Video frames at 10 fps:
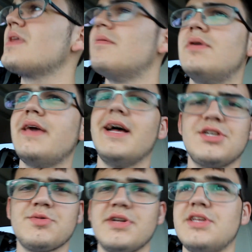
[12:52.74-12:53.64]
But yeah, I
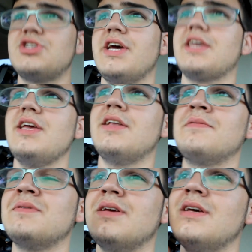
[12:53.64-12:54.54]
just wanted to check in.
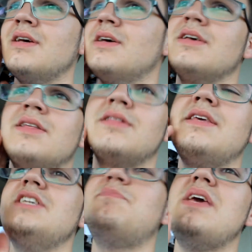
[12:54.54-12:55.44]

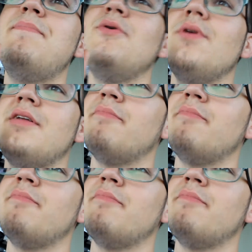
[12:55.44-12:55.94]
These people in